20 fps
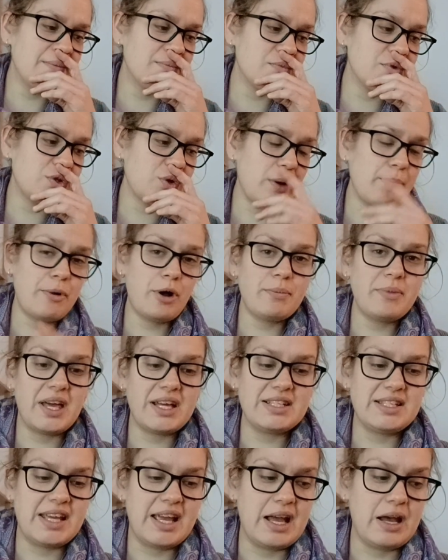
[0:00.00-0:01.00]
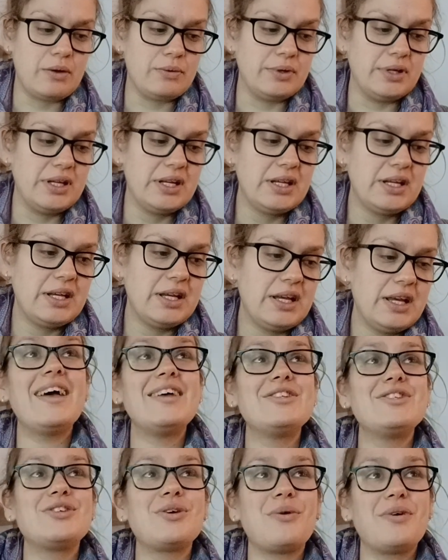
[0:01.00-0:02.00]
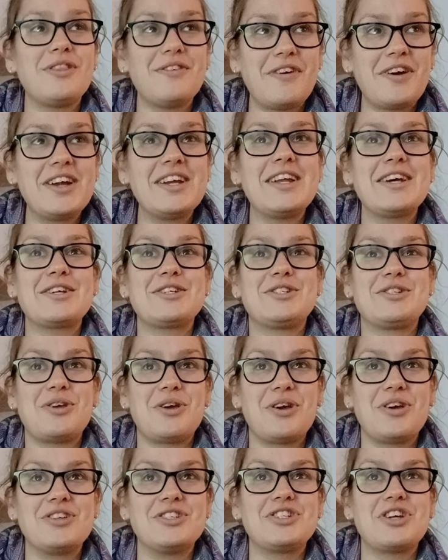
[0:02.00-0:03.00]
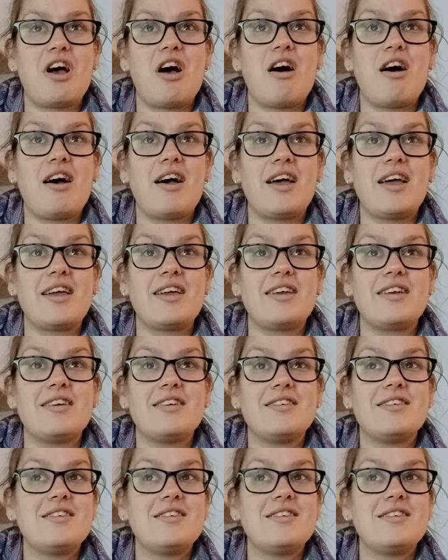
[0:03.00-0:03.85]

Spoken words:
So I popped that down. And so on the very next surge, I